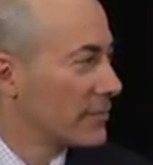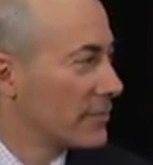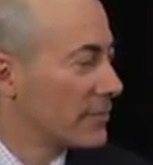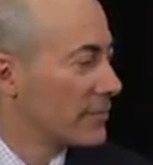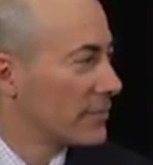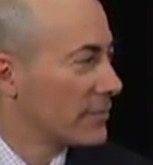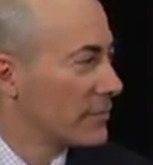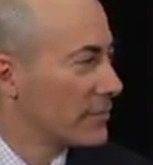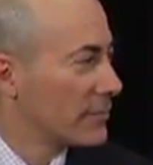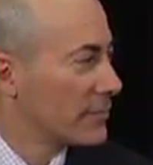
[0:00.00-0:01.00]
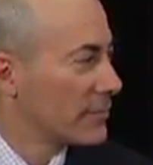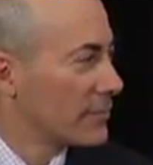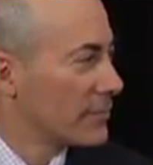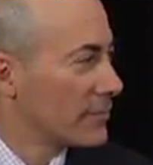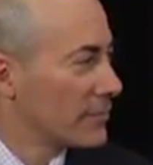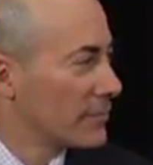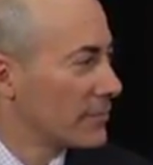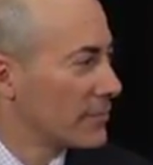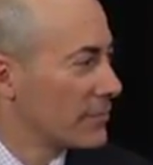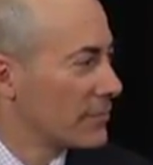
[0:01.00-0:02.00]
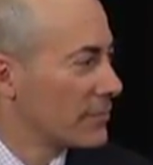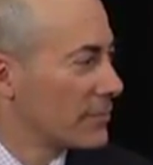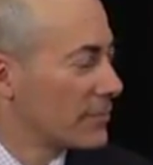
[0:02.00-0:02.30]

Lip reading: [no speech]